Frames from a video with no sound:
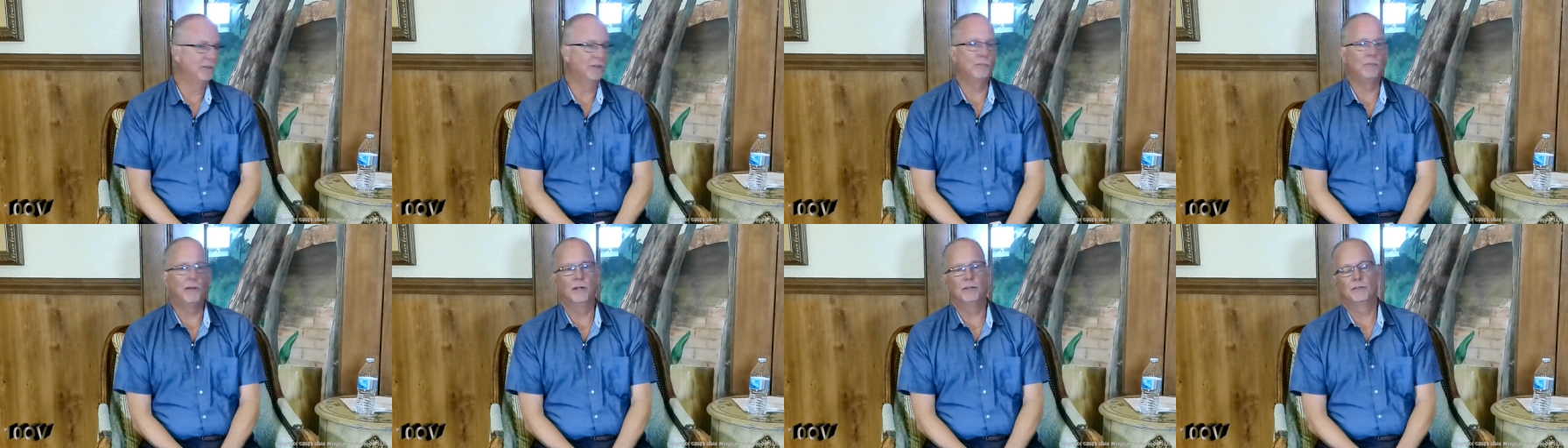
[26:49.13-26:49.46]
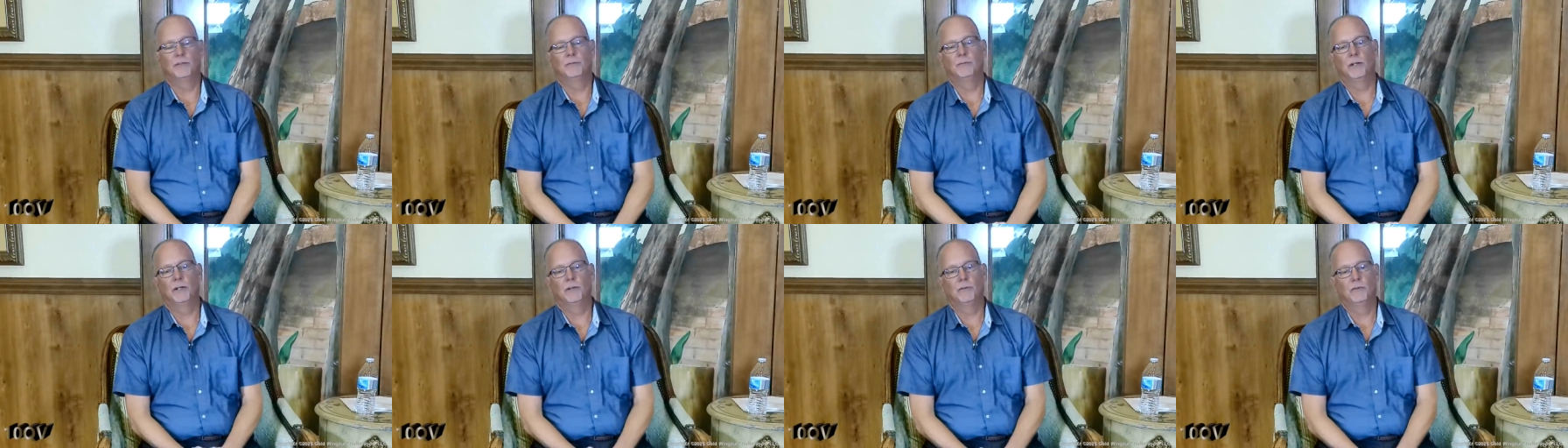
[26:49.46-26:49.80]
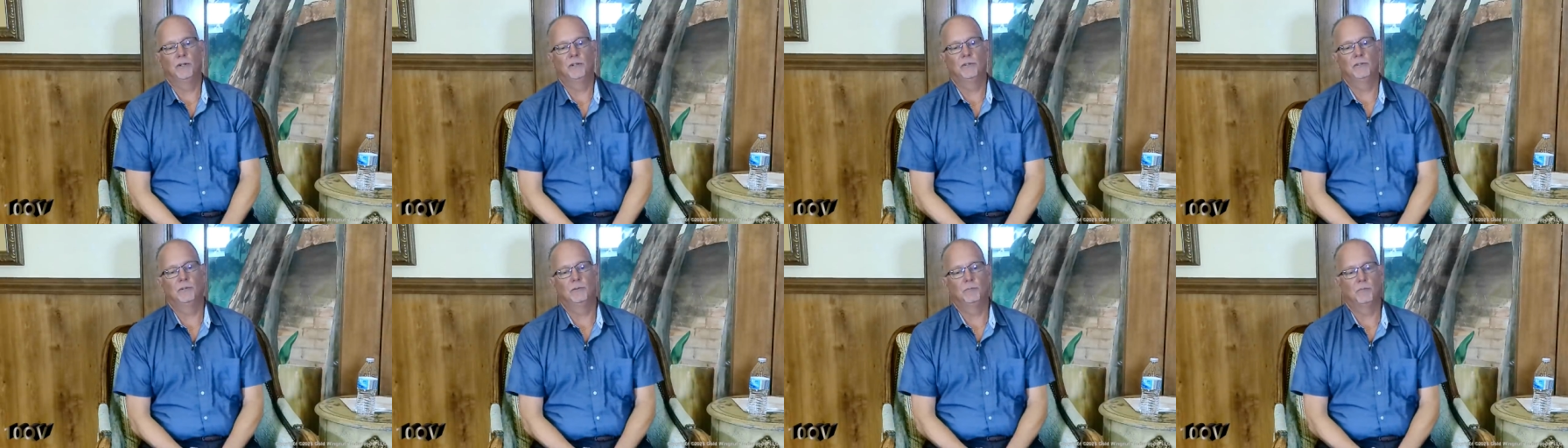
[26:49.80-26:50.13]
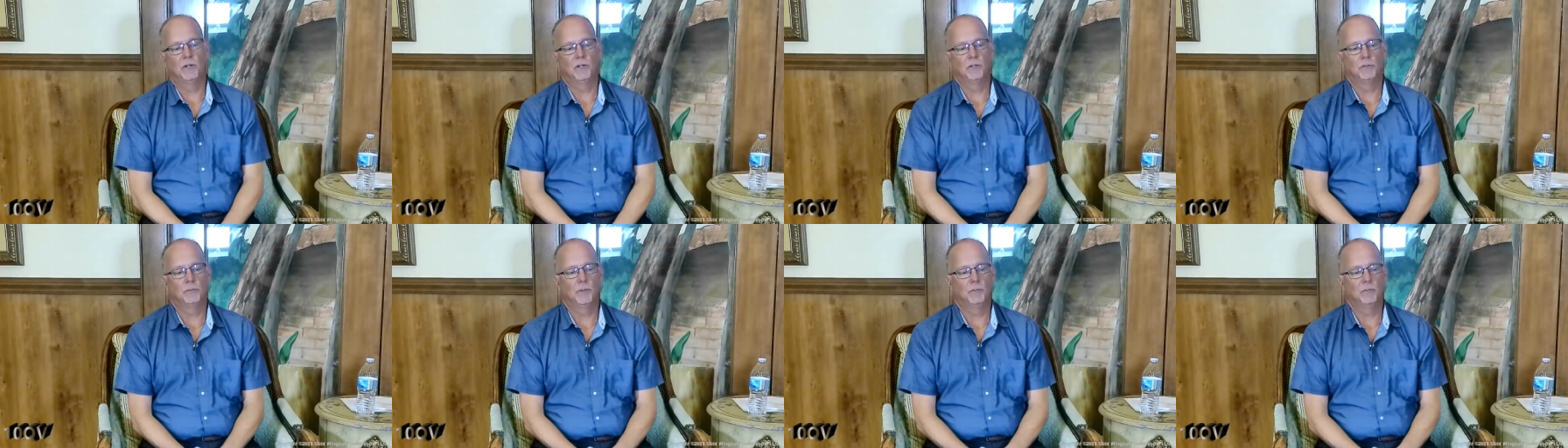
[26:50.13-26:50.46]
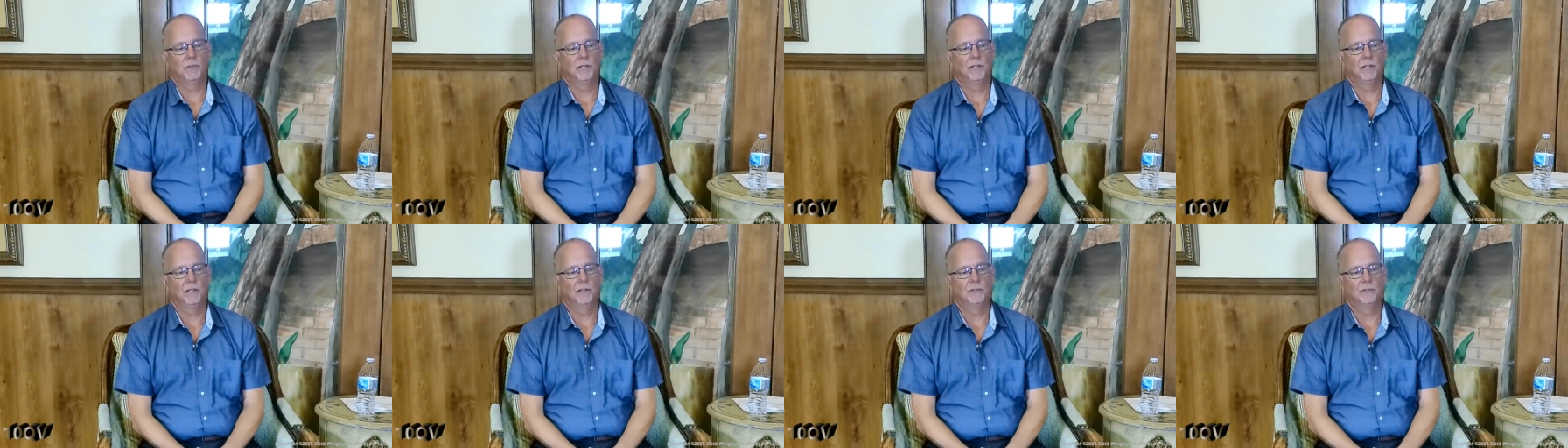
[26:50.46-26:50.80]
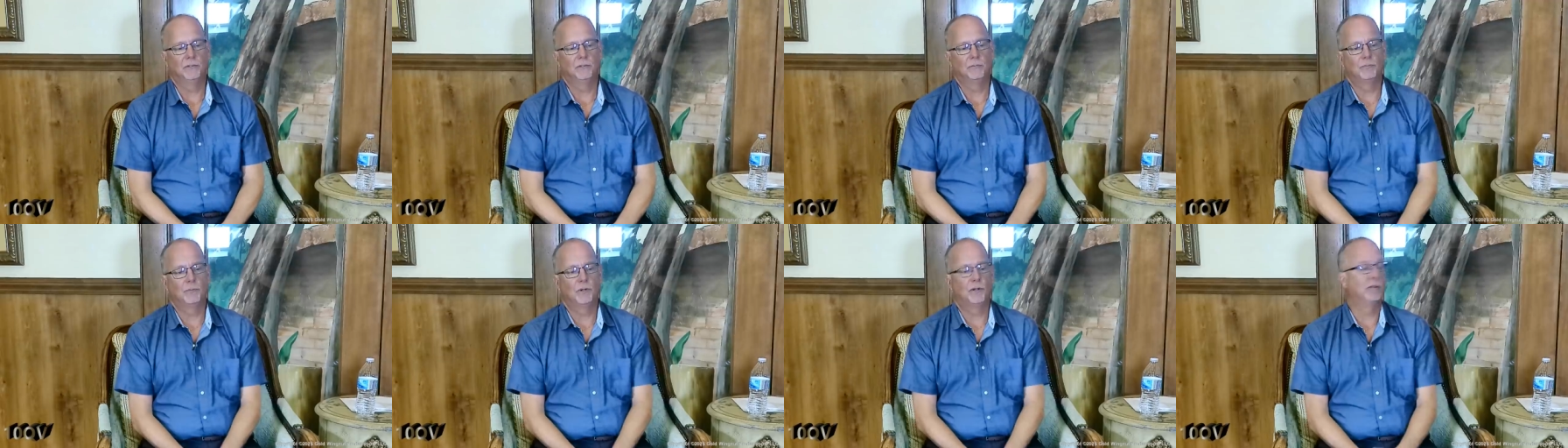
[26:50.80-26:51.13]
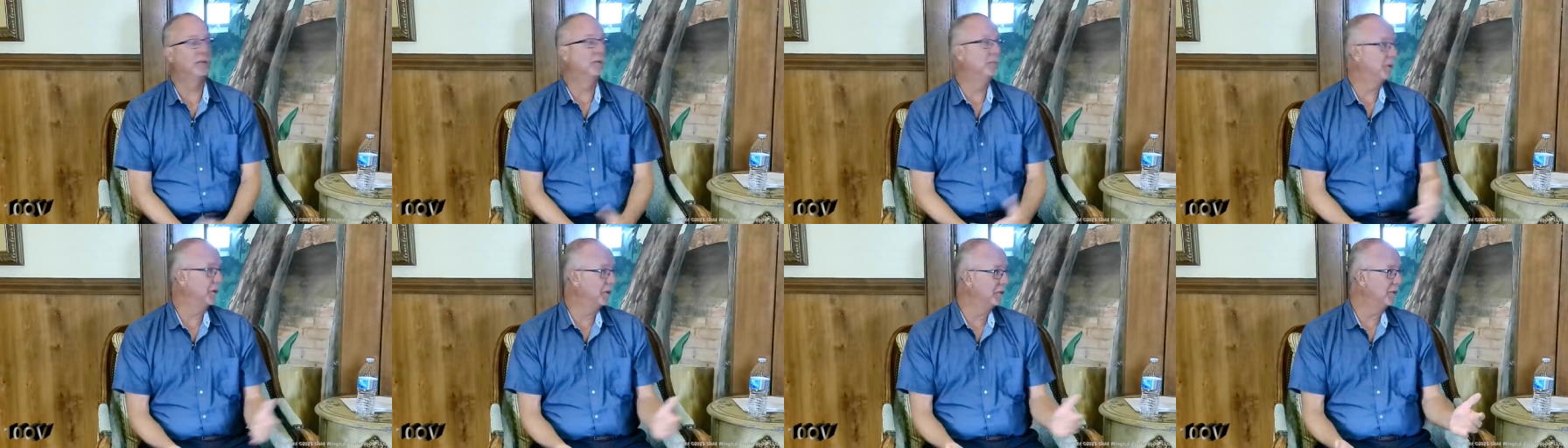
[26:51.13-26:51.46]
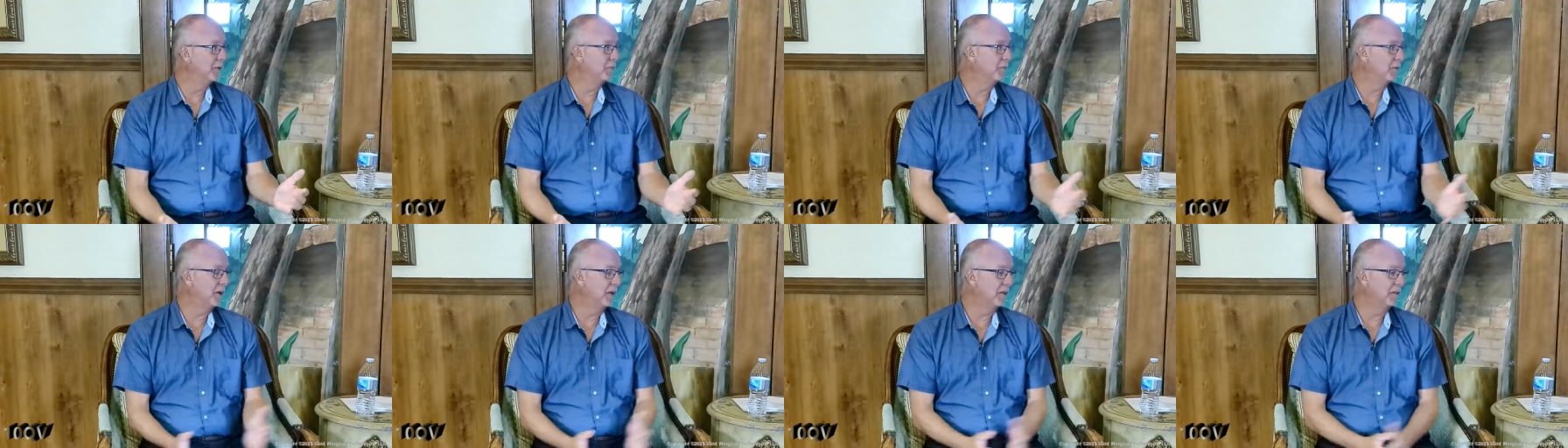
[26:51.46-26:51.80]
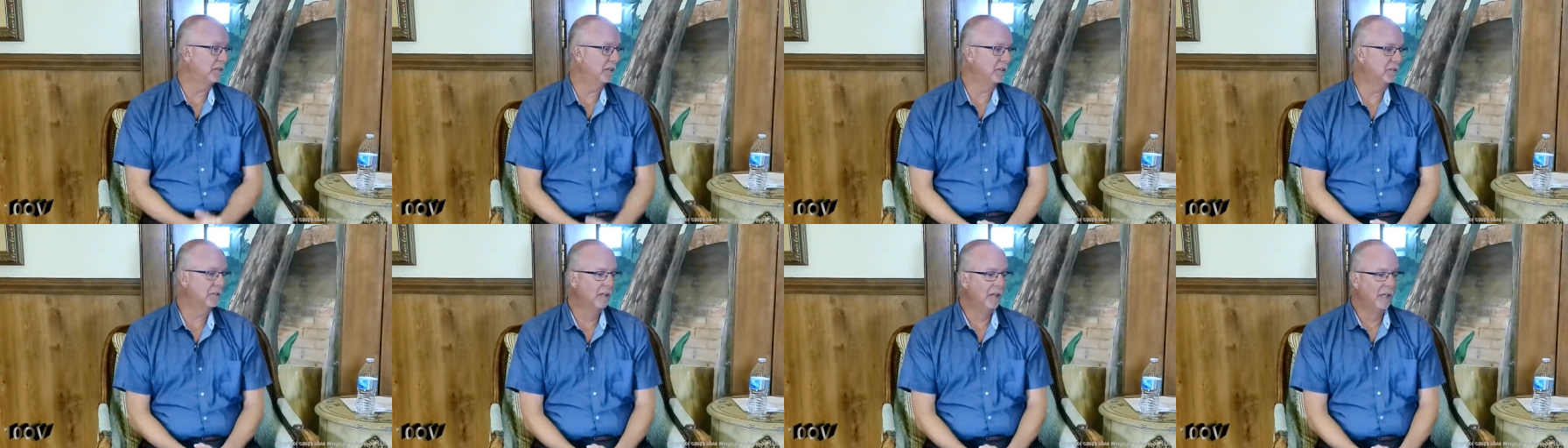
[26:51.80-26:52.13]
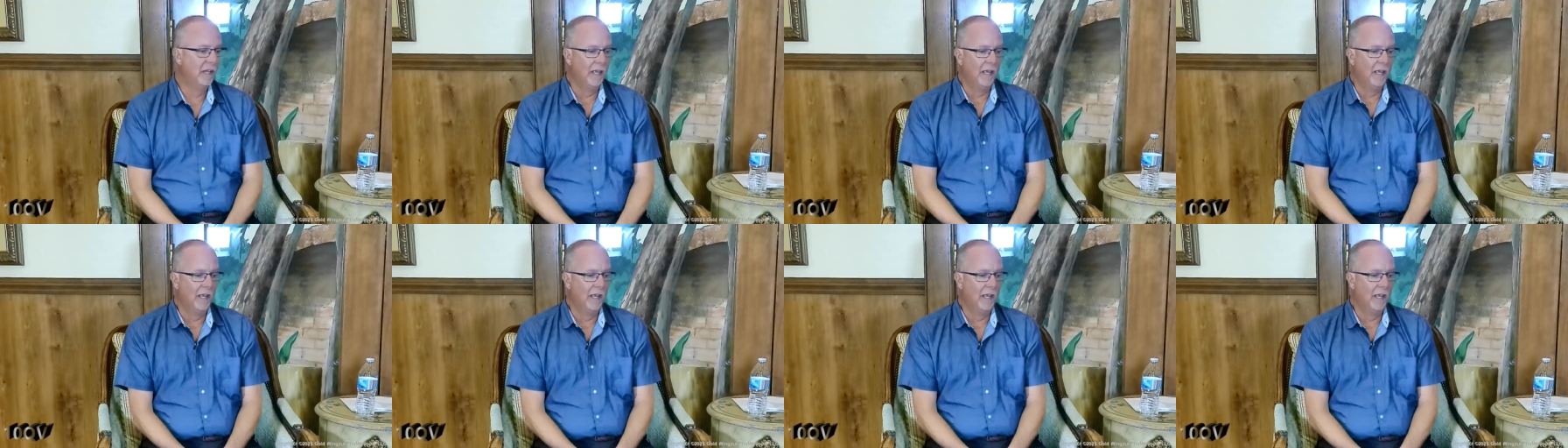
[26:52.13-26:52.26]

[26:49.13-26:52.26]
about the Recreation and Parks publications, part of the budget process,